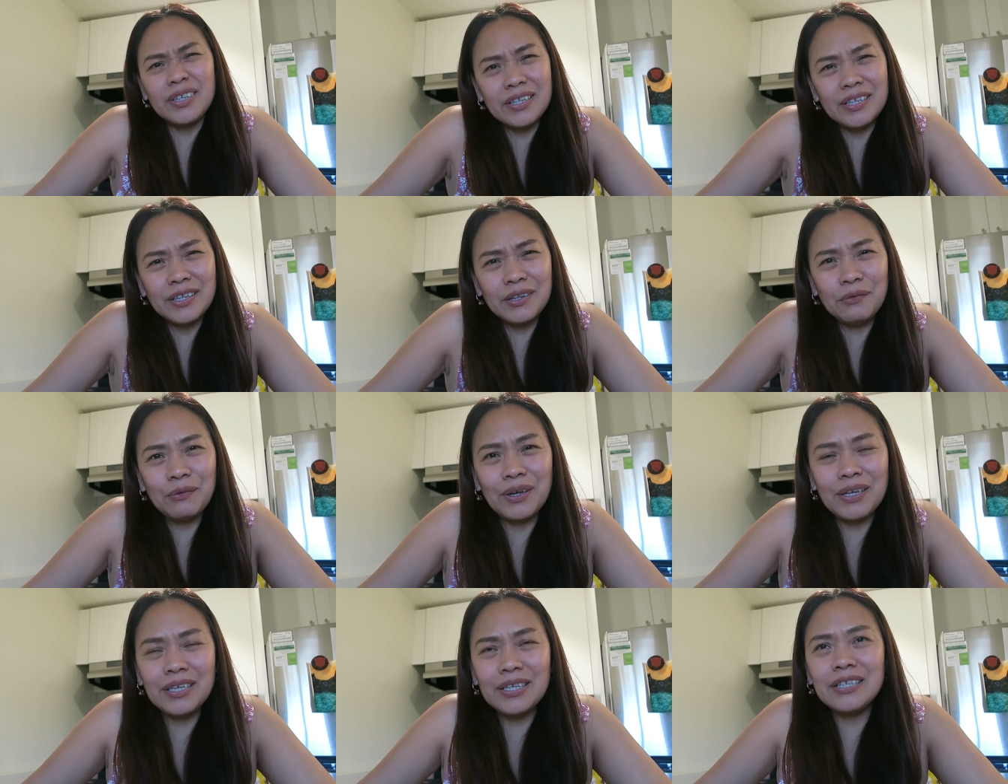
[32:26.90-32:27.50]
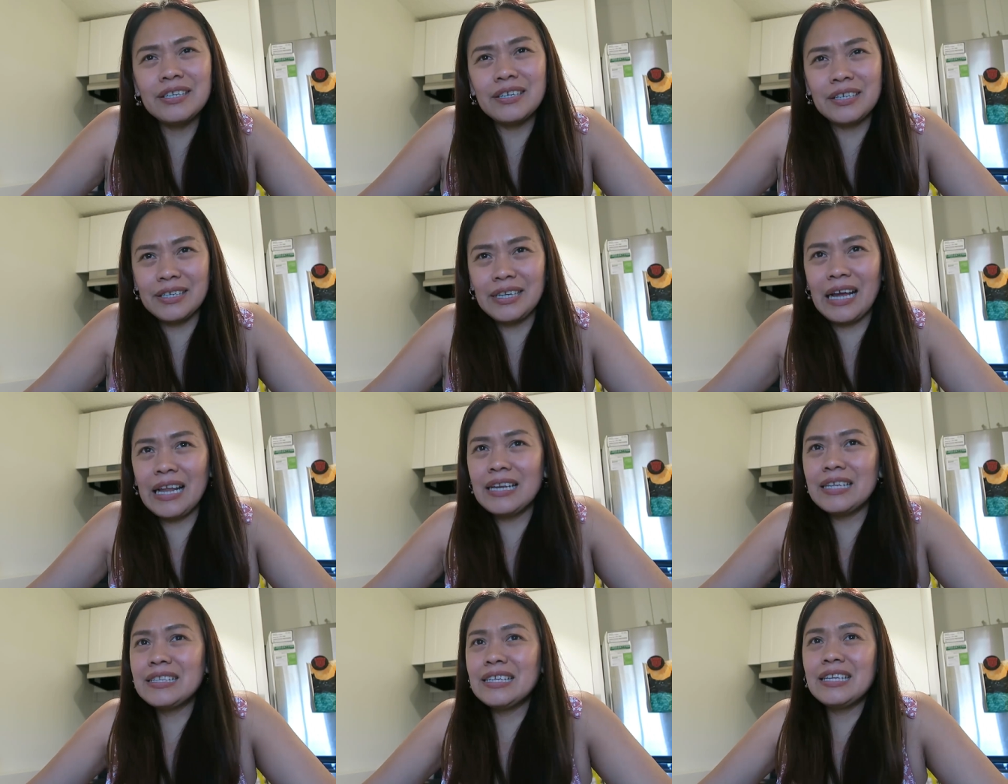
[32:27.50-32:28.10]
it, well, in
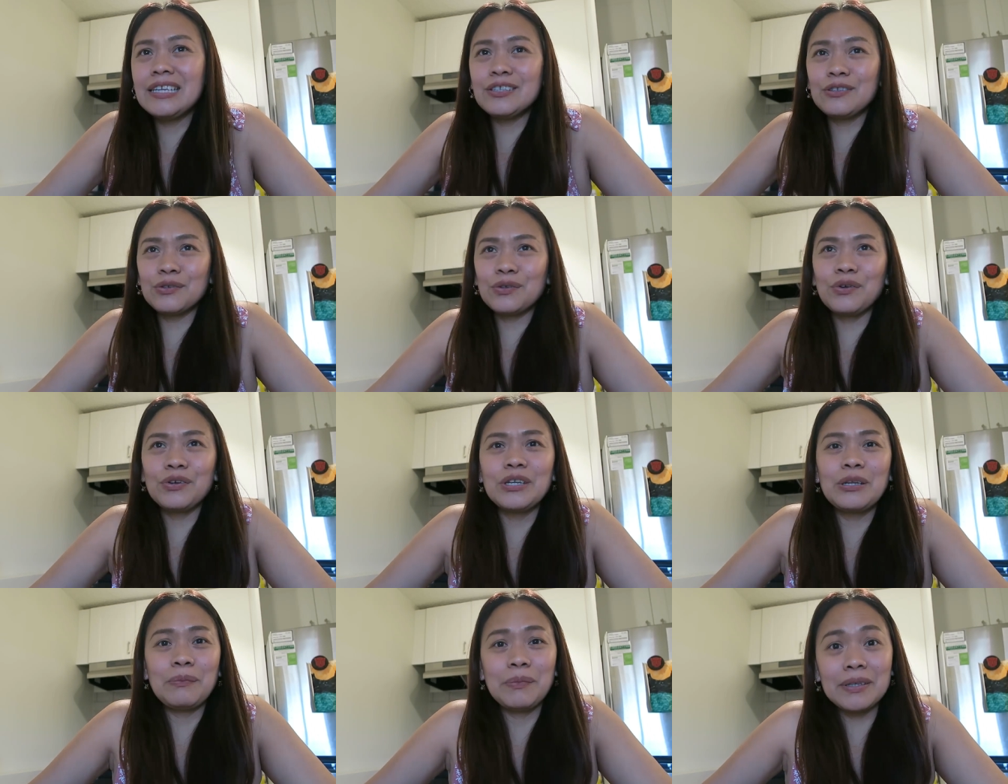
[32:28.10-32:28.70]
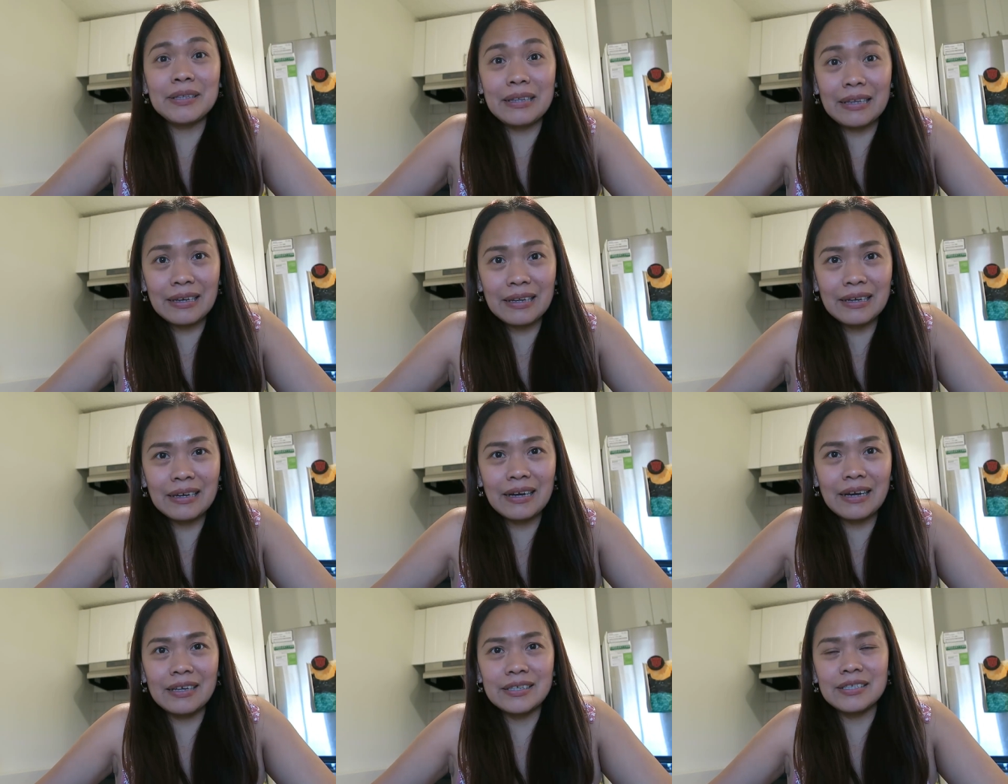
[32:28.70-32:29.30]
reality, totoo naman
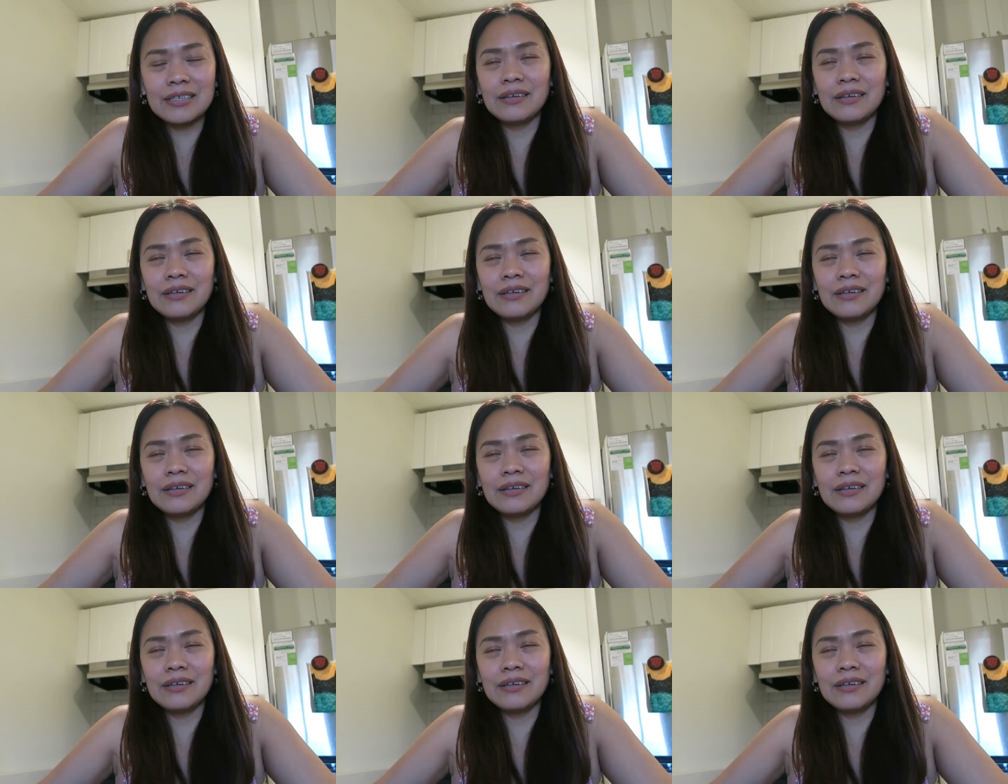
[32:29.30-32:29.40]
talaga.